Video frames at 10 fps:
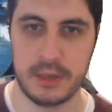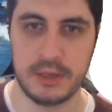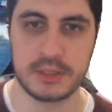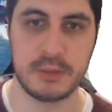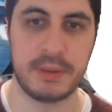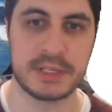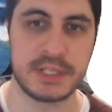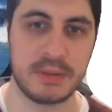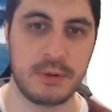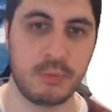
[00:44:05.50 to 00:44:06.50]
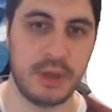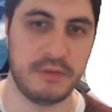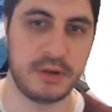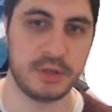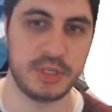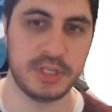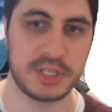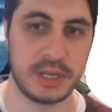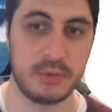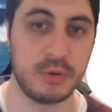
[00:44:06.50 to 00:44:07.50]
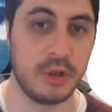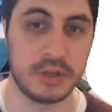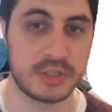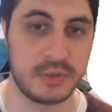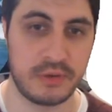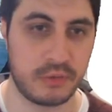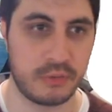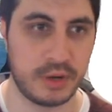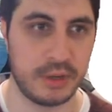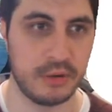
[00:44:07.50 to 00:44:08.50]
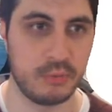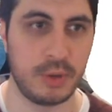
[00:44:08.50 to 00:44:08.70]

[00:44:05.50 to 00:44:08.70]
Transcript: So the best thing about wave energy is that it will also never run out.